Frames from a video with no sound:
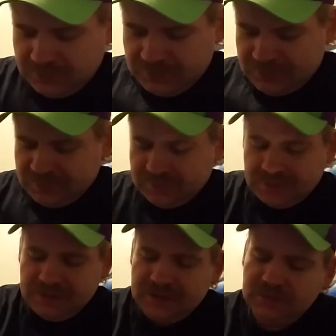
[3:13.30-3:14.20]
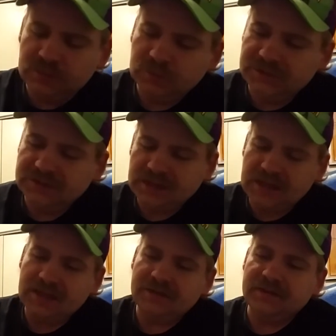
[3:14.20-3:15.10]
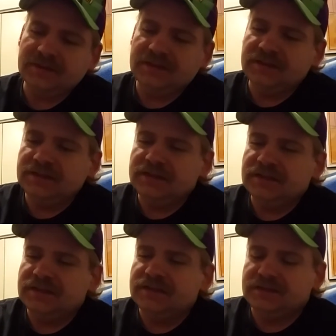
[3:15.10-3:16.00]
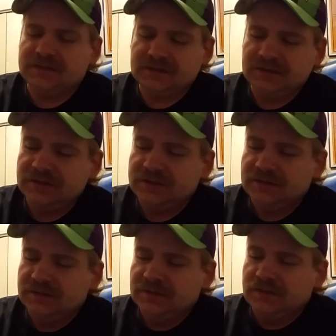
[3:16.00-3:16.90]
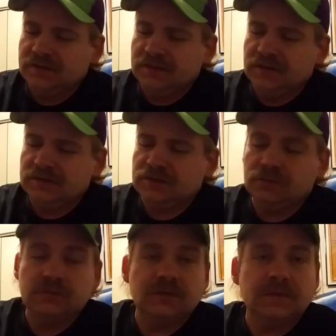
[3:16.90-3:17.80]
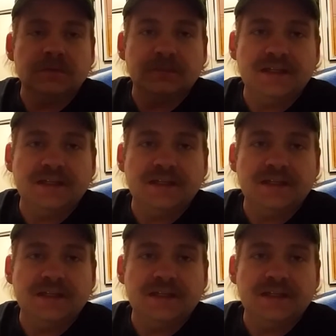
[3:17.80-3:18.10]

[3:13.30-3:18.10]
And the last one we got is exclusive from